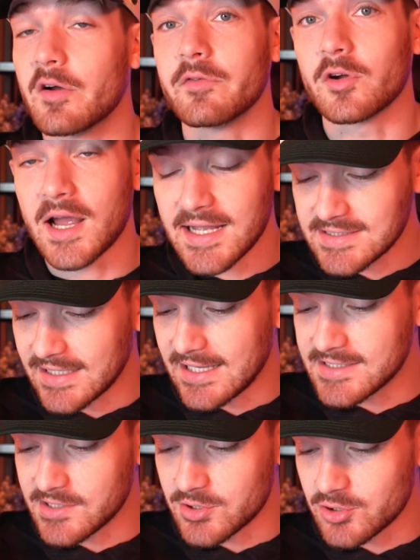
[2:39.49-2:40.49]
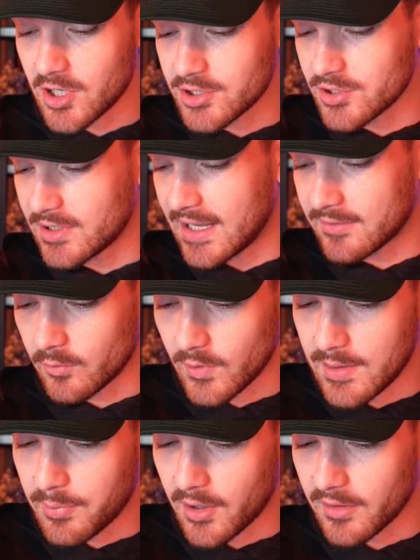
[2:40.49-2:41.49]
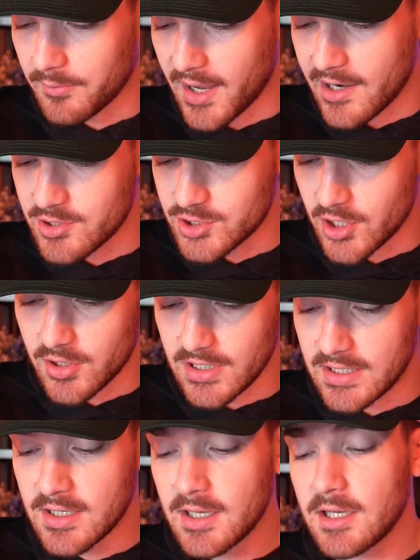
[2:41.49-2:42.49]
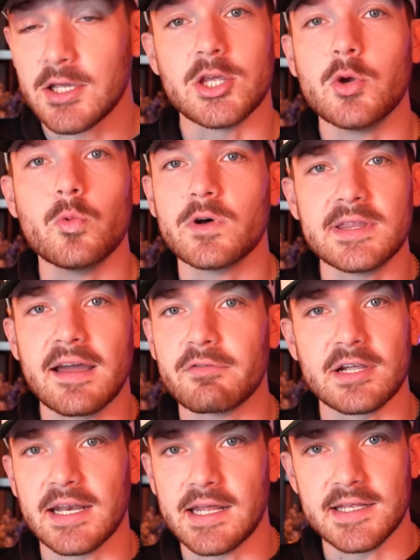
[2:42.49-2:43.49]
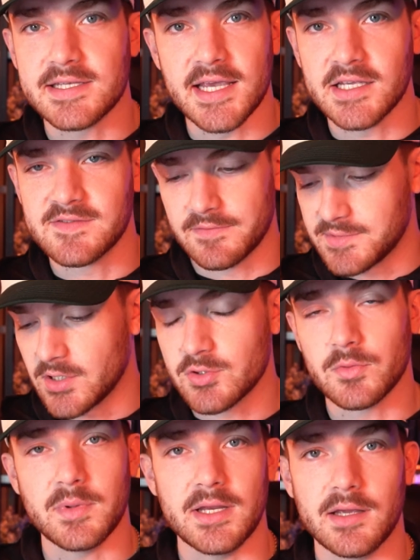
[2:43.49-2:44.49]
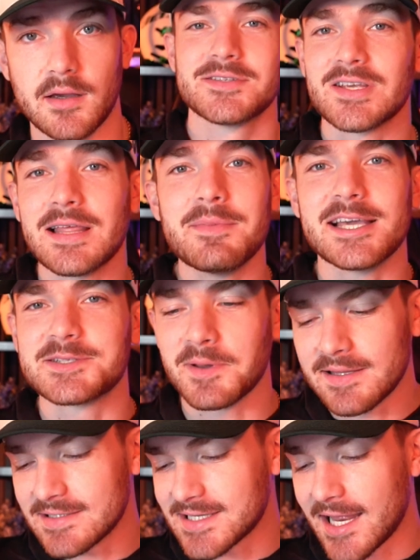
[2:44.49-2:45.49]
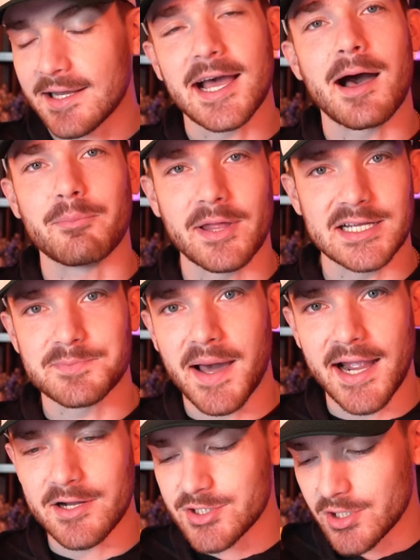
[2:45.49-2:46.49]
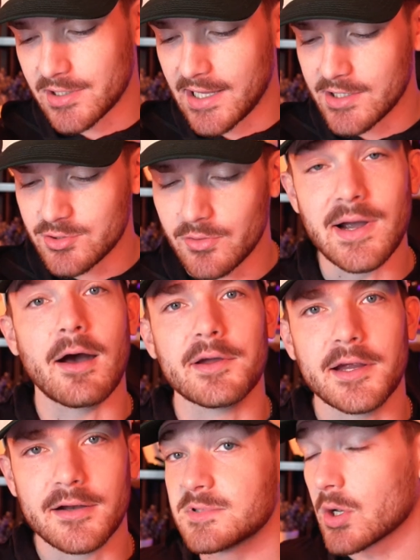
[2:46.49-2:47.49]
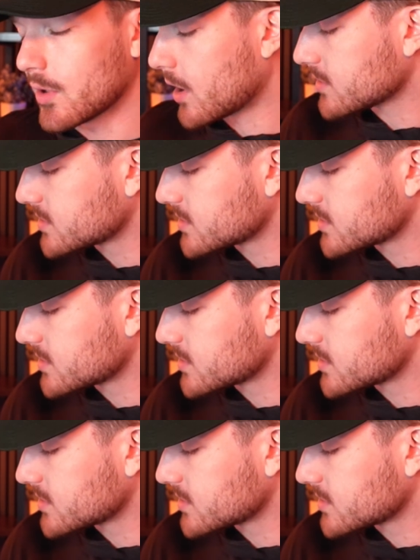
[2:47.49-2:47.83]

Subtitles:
if your content isn't structured at the right part of the buyer's journey, you will never get any sales from social media. So let me explain this kind of complex buyer journey I drew out here. So it all